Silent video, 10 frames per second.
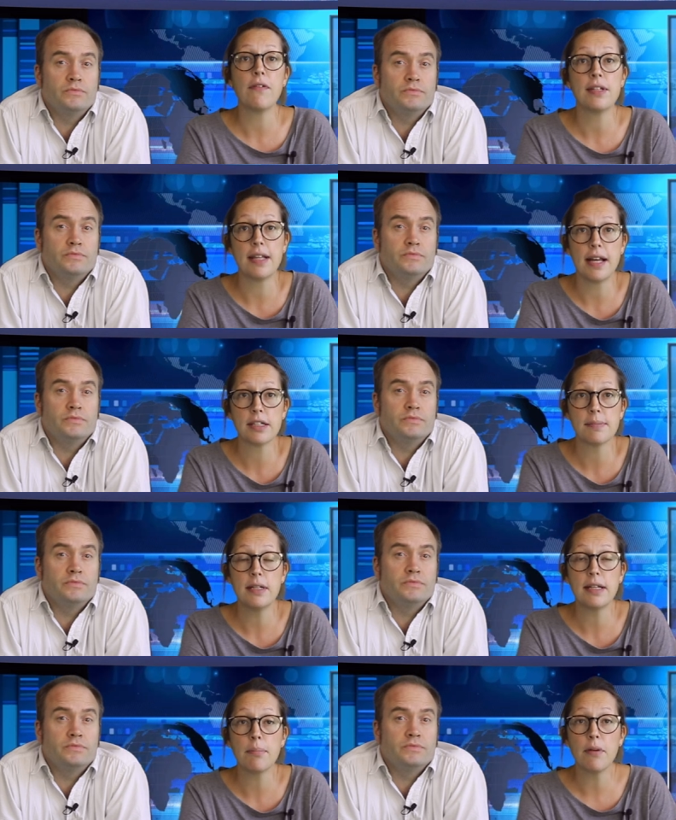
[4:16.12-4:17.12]
Speaker 1: Office
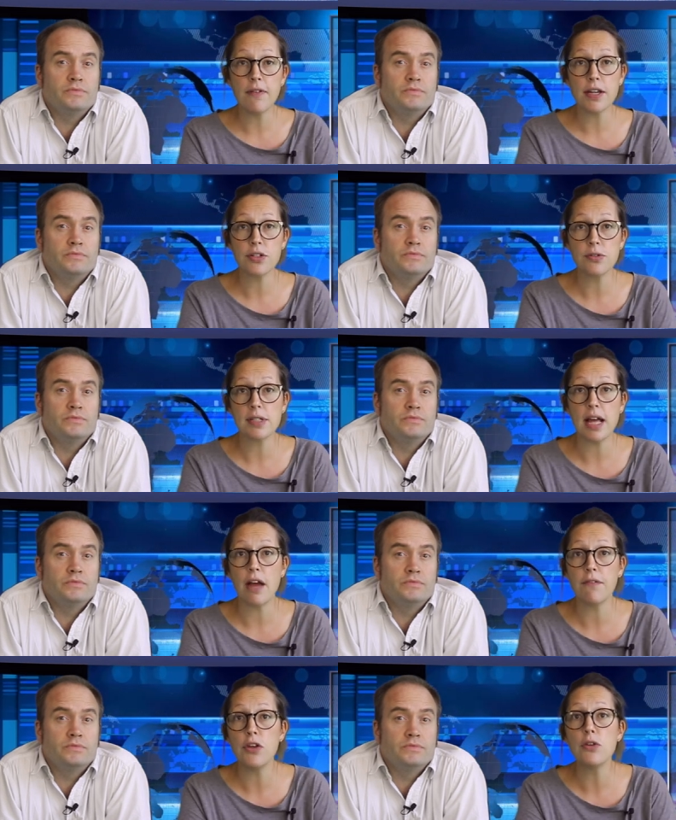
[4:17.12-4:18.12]
announcement that professionals that
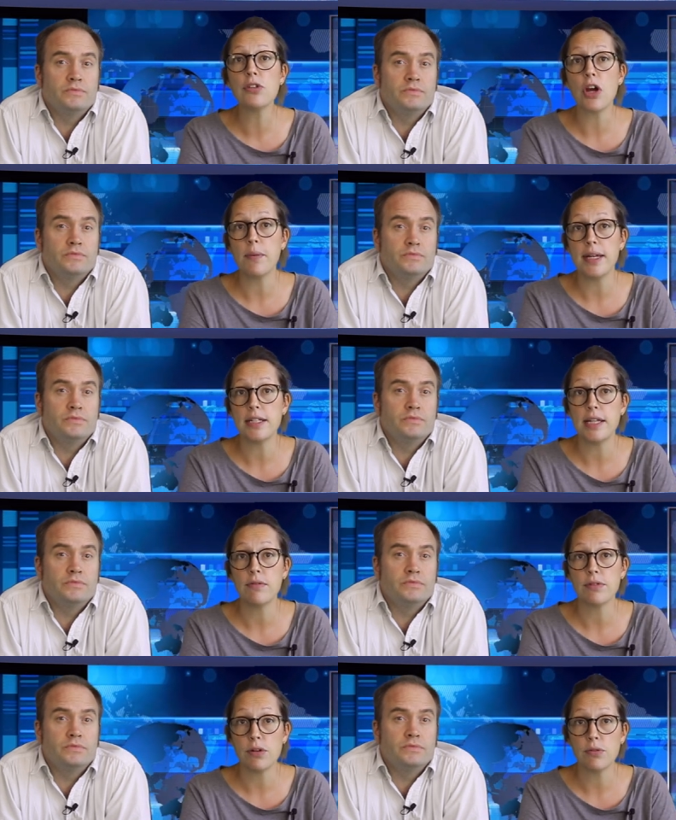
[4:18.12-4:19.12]
have used OET
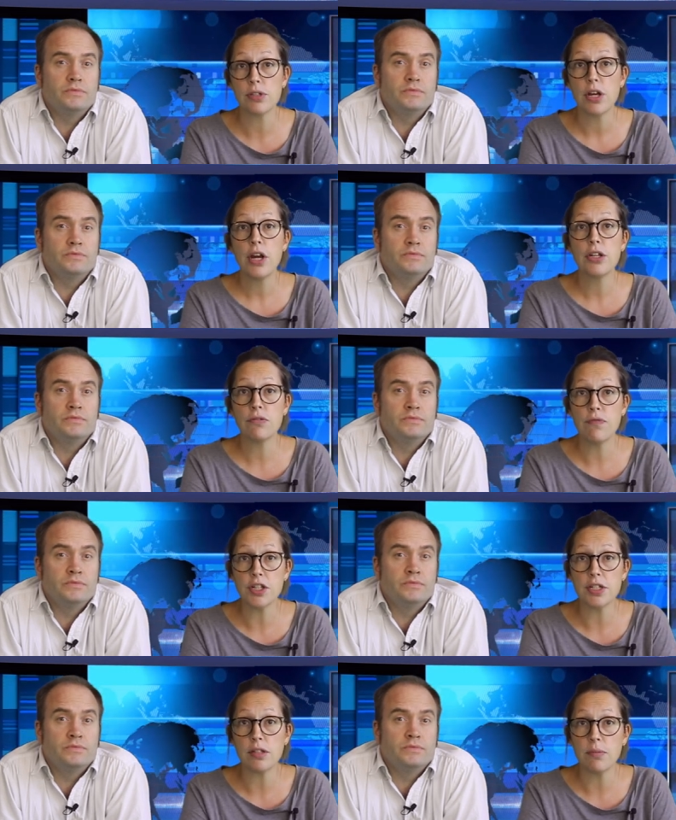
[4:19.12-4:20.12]
results to
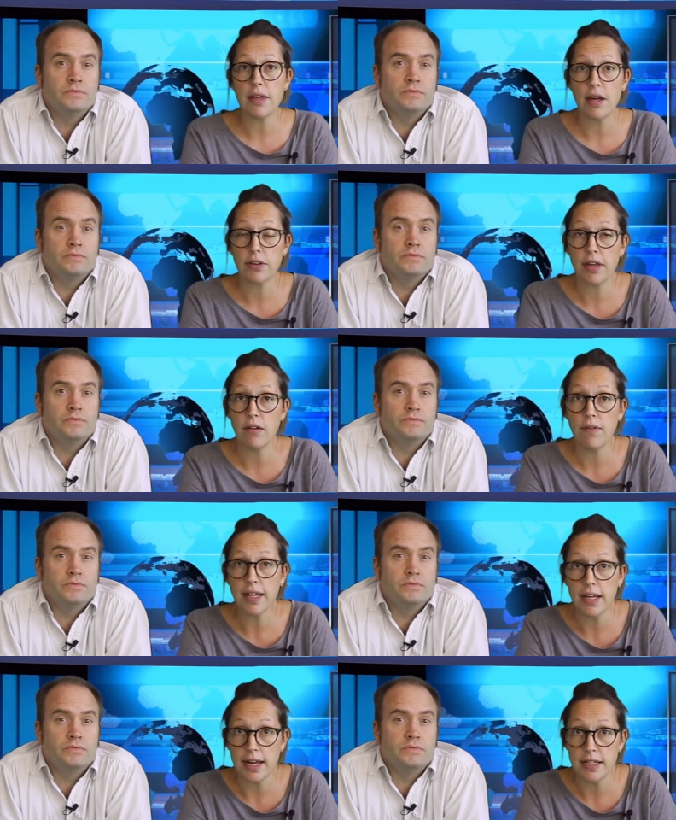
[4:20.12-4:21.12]
register with healthcare
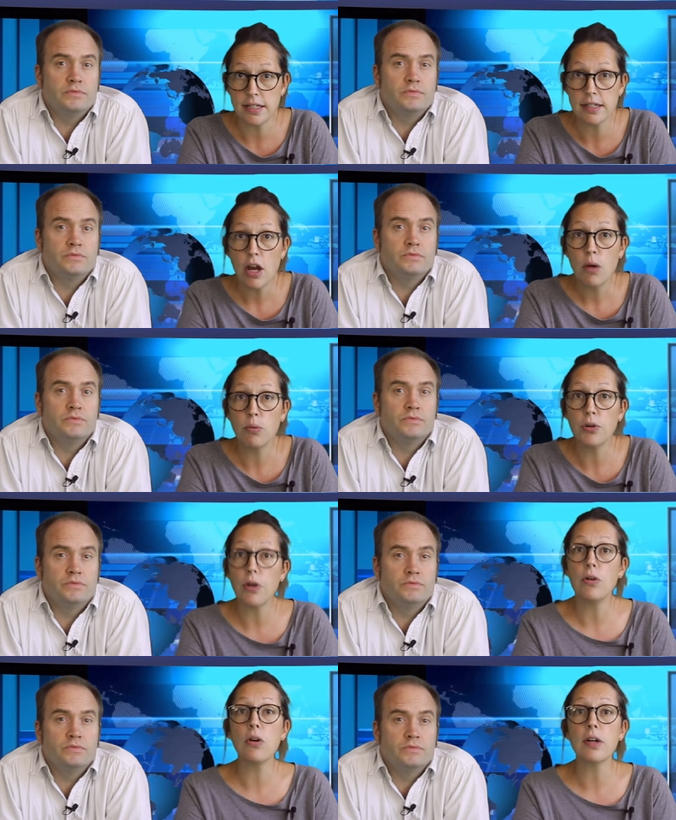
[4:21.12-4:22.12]
regulators will
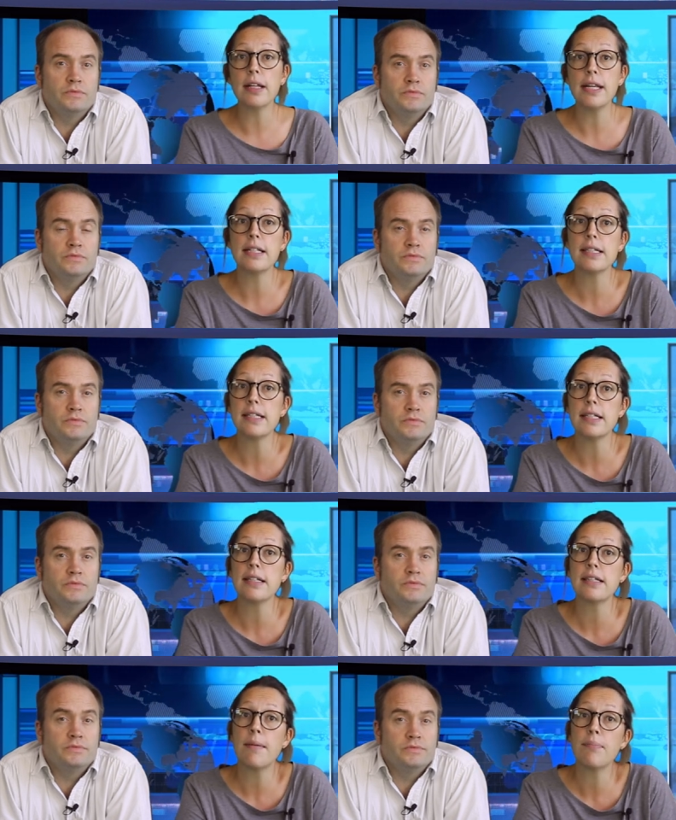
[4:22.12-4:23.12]
no longer need to
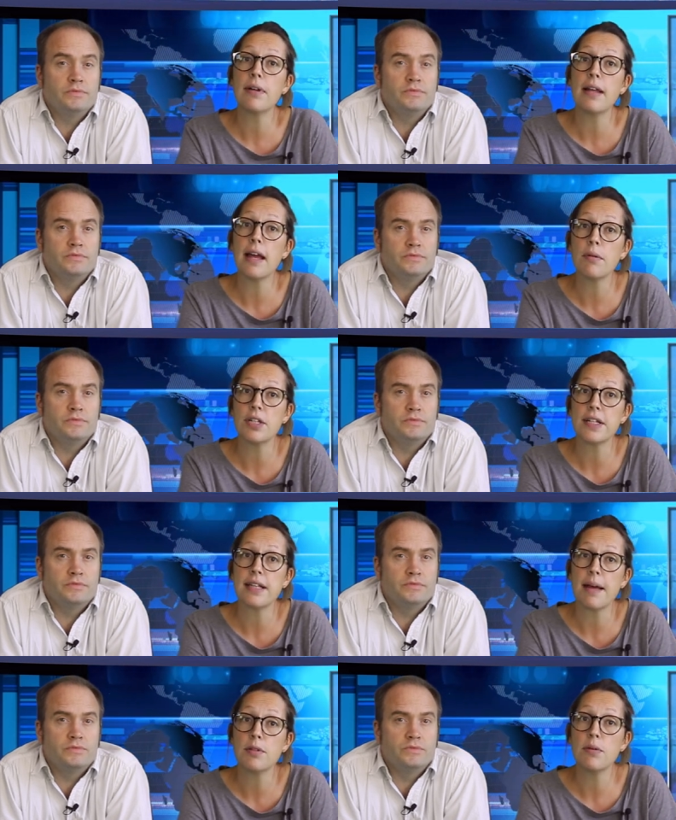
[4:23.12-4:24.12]
sit a separate language
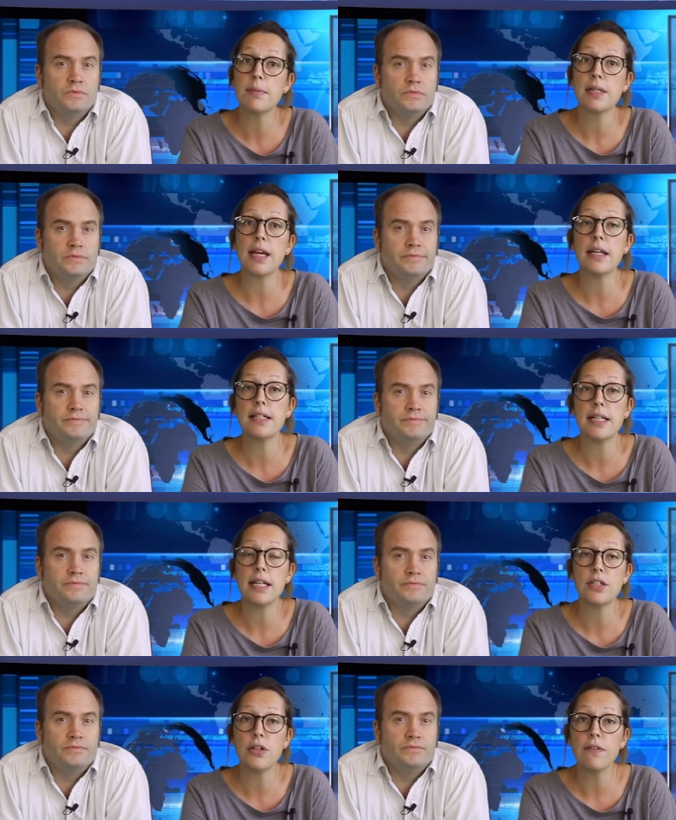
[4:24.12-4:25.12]
exam to obtain a
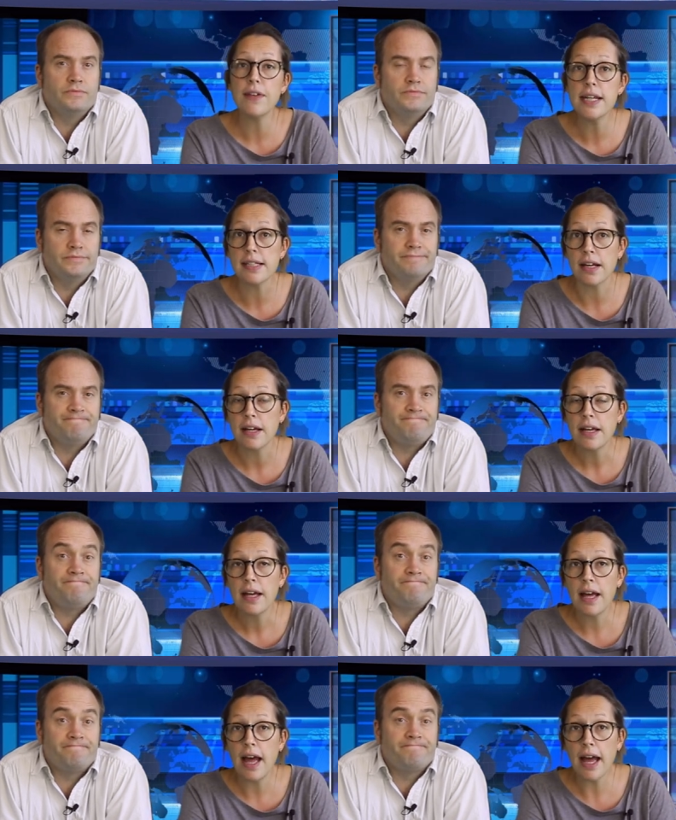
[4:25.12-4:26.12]
Tier 2 visa.
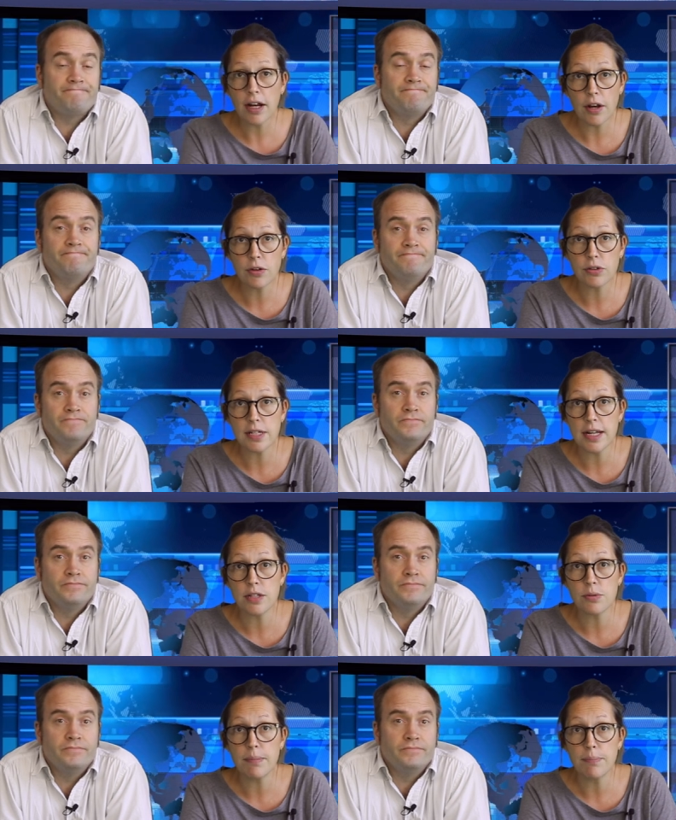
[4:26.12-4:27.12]
Anglo
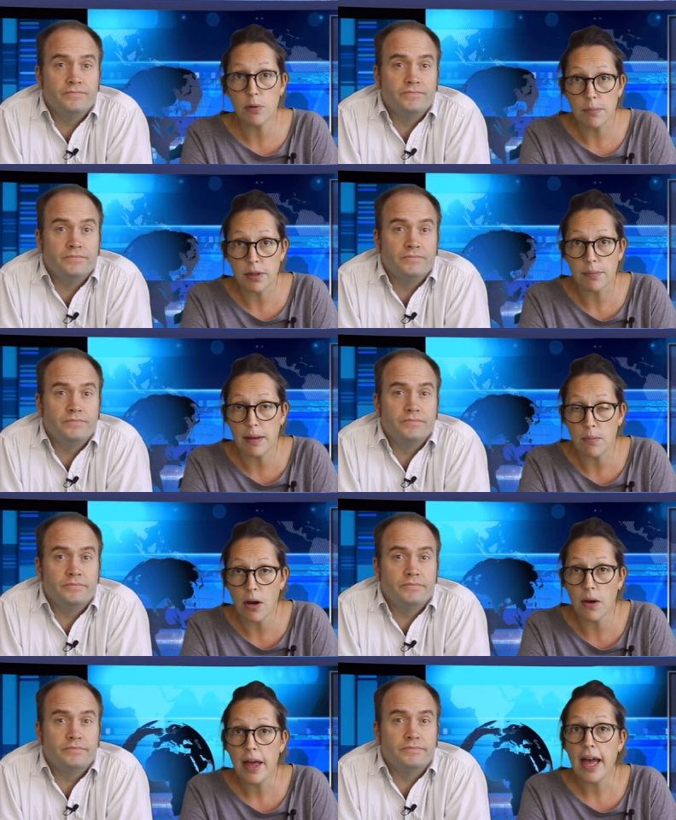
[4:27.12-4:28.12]
Continental in Bournemouth,
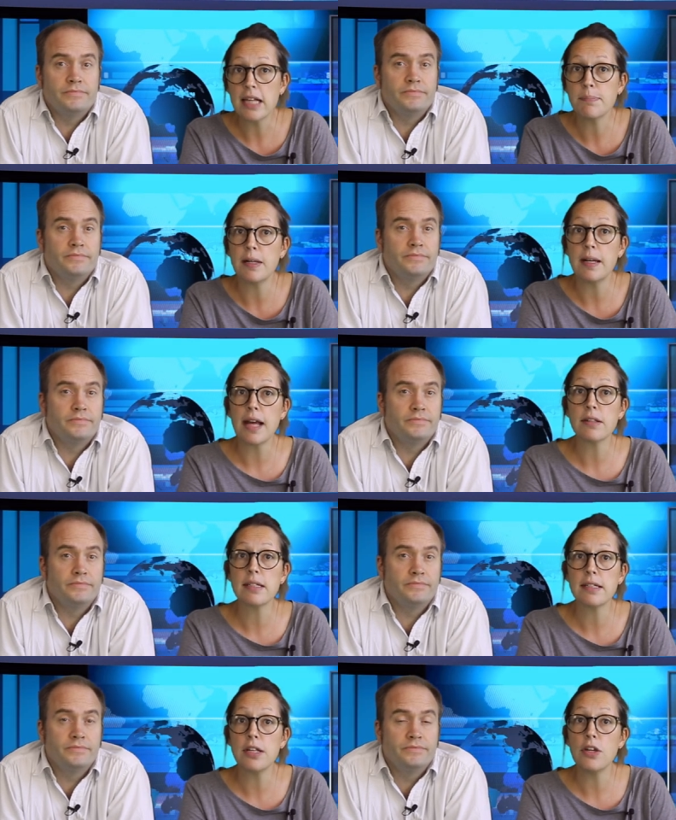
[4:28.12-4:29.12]
meanwhile, has been
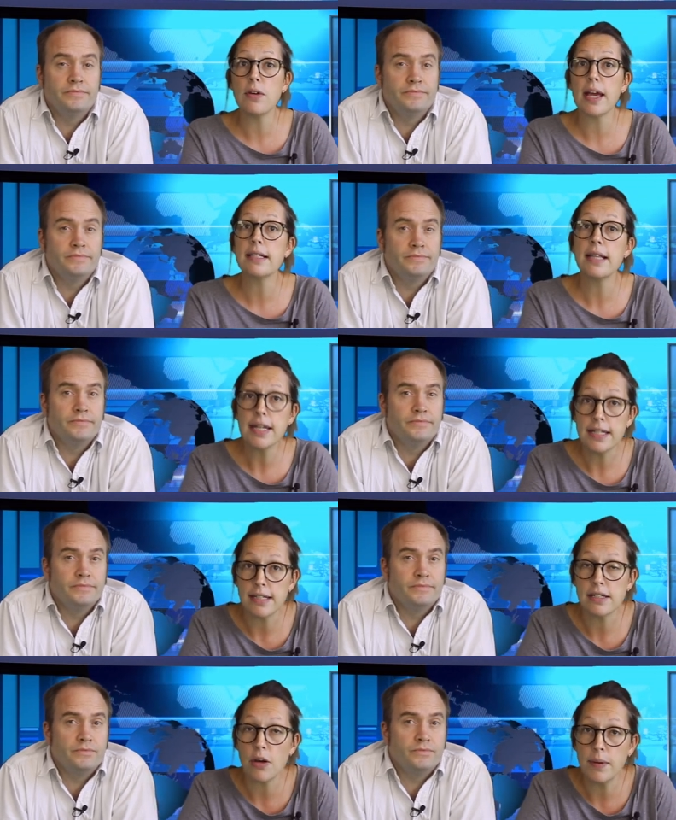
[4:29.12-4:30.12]
announced as the UK's
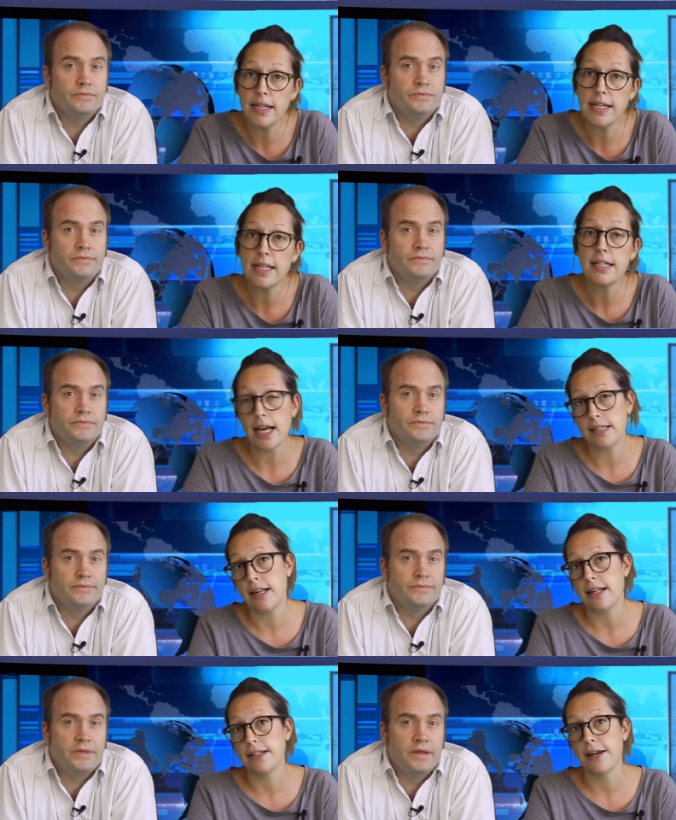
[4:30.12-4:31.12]
latest OET test
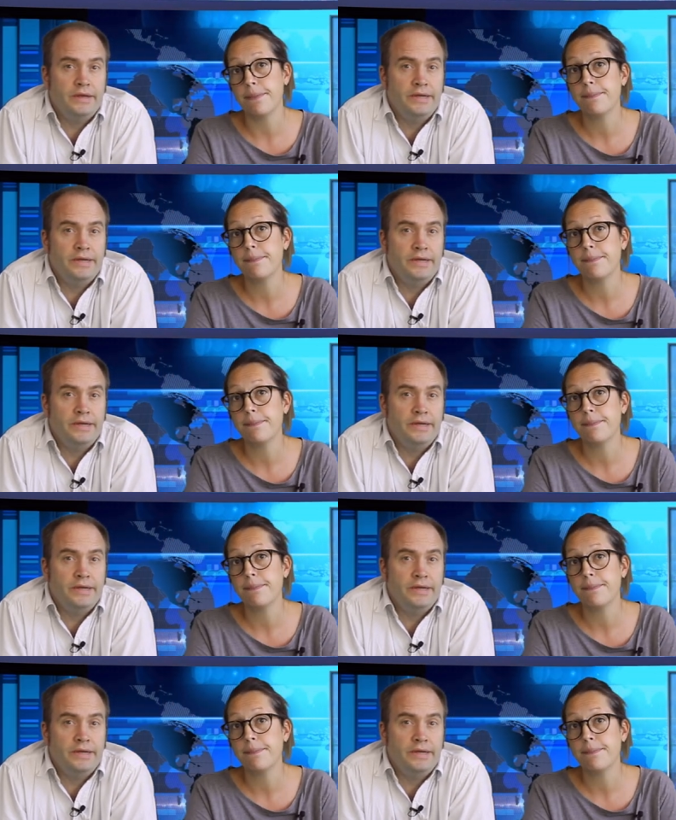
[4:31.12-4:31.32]
centre.